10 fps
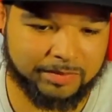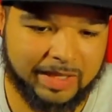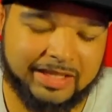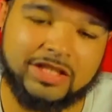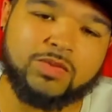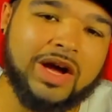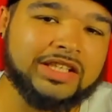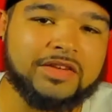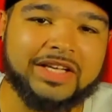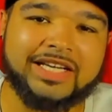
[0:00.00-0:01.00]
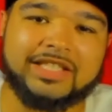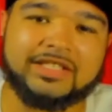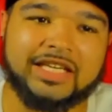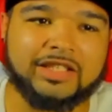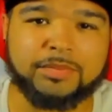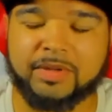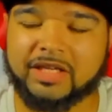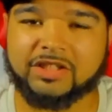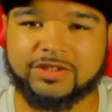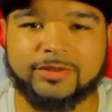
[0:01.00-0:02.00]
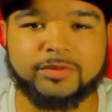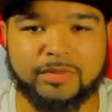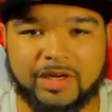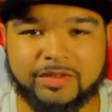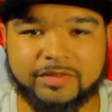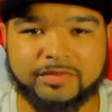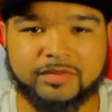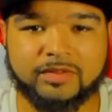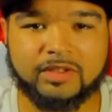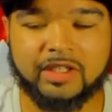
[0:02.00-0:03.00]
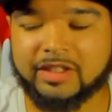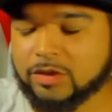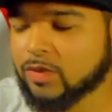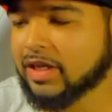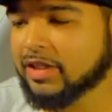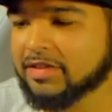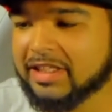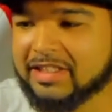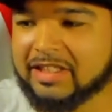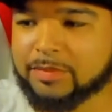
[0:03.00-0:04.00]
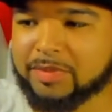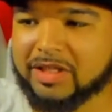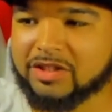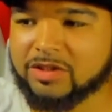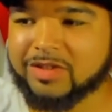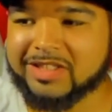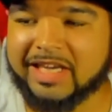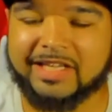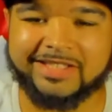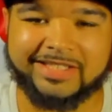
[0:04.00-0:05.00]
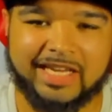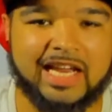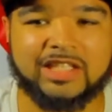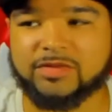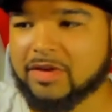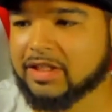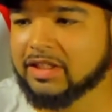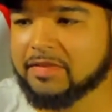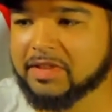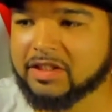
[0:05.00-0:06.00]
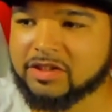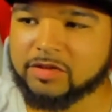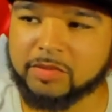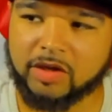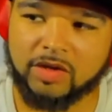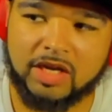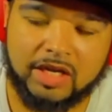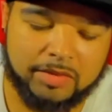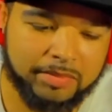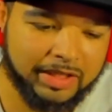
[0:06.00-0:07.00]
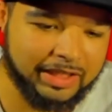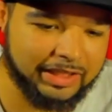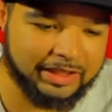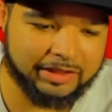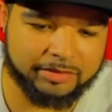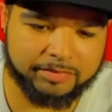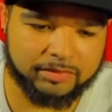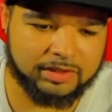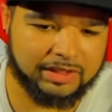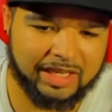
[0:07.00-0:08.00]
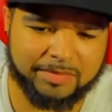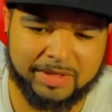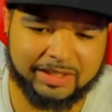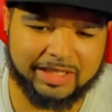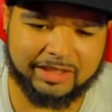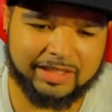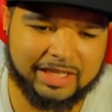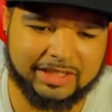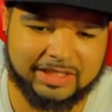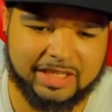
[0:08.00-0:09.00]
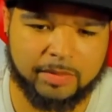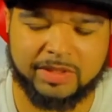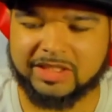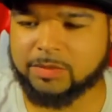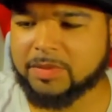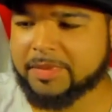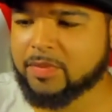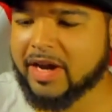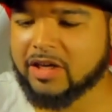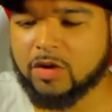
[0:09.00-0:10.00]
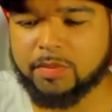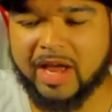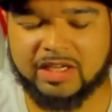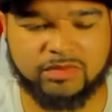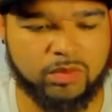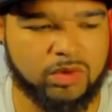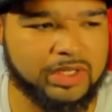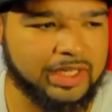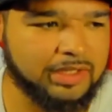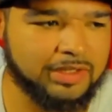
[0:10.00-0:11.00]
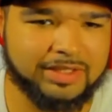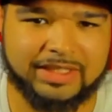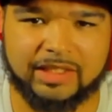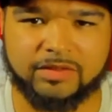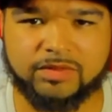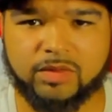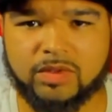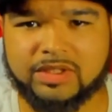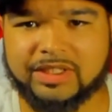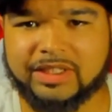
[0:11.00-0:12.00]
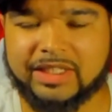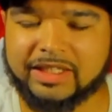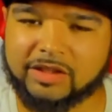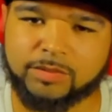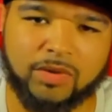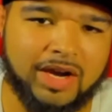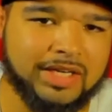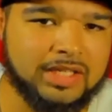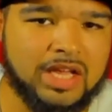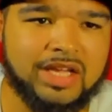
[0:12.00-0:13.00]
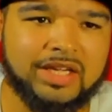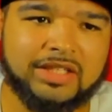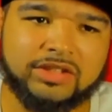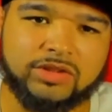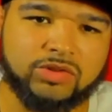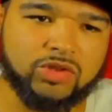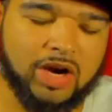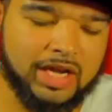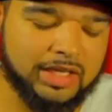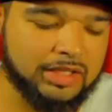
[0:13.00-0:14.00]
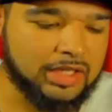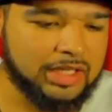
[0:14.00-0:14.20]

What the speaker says: and this is why I love that he's independent too, bro. That's why I love that he's independent too, because he ain't just saying, he's fucking living it too, bro. But yeah, man, like a lot of these companies that we be breaking our backs for, killing ourselves for, to get their product, to try and,